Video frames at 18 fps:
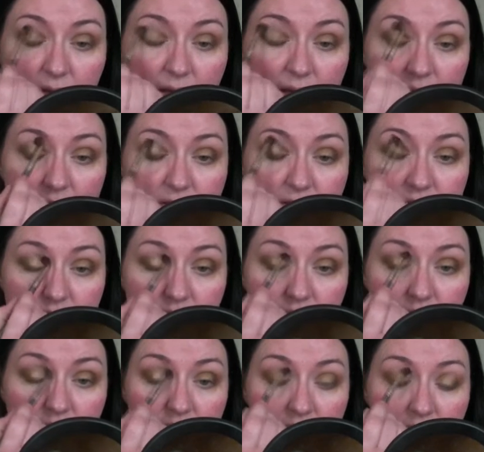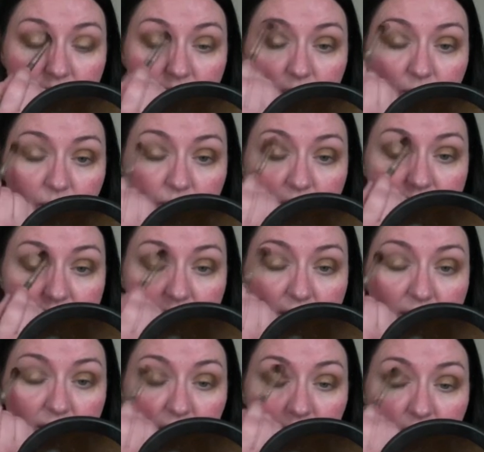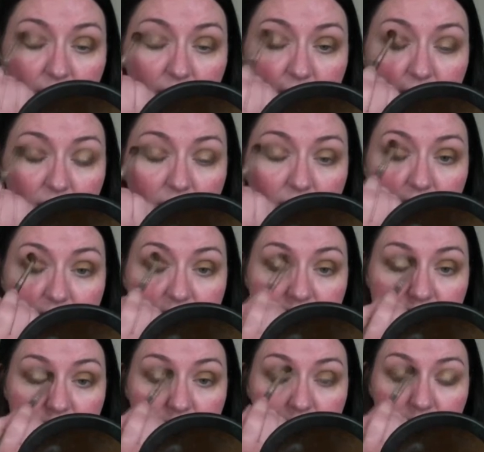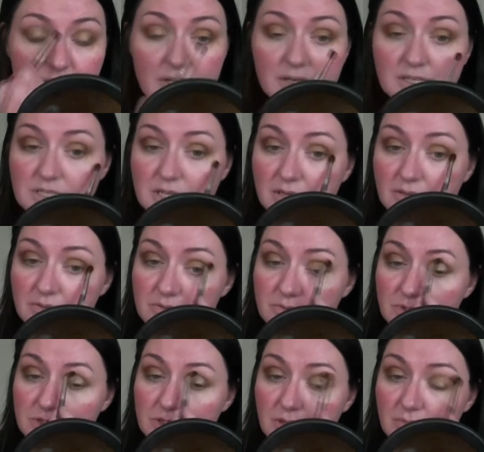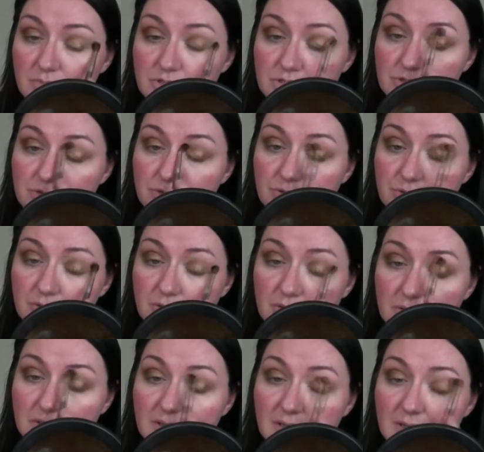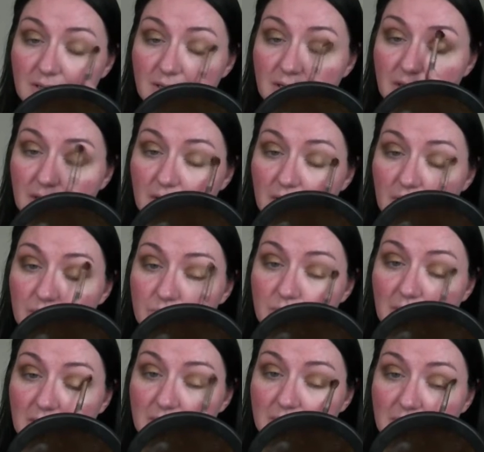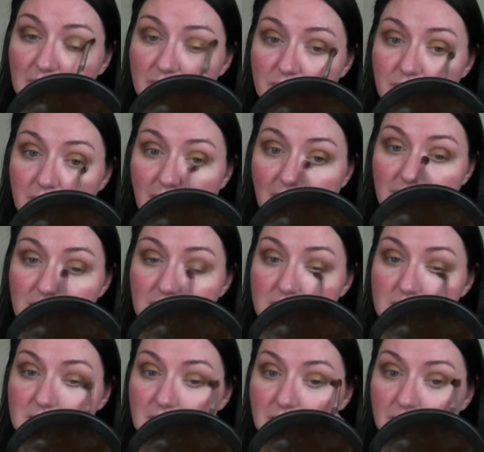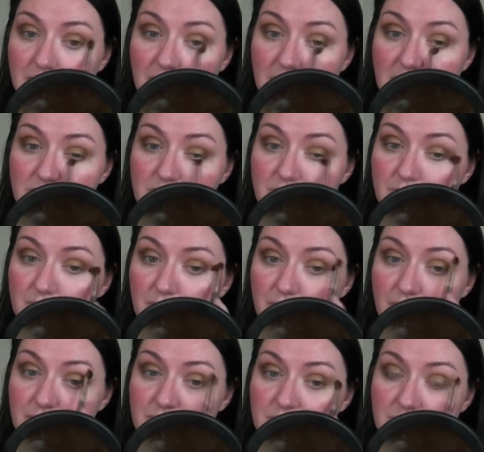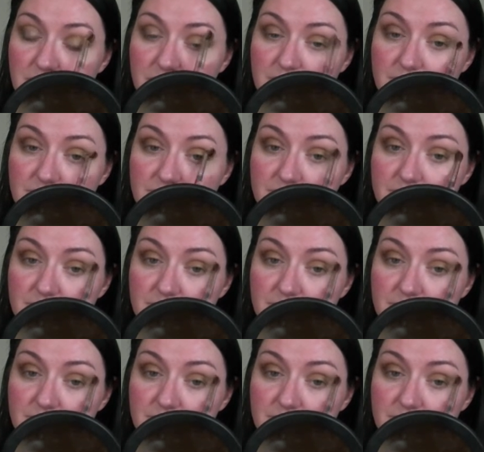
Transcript: And I mean, companies like L'Oreal have similar eyeshadows, which I'm sure could well be even made in the same place. Who knows, you know?